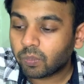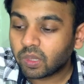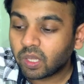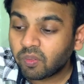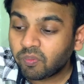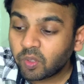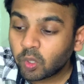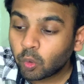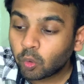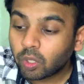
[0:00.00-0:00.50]

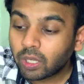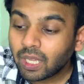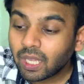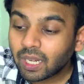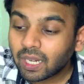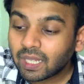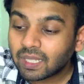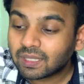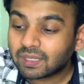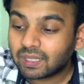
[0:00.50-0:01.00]
if you
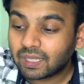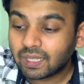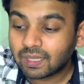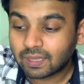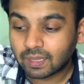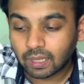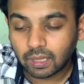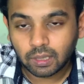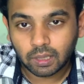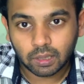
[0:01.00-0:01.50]
rearrange
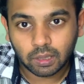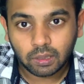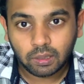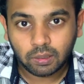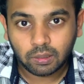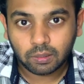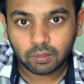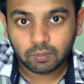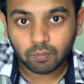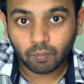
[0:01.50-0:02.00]
these
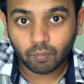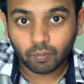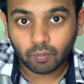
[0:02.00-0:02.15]
letters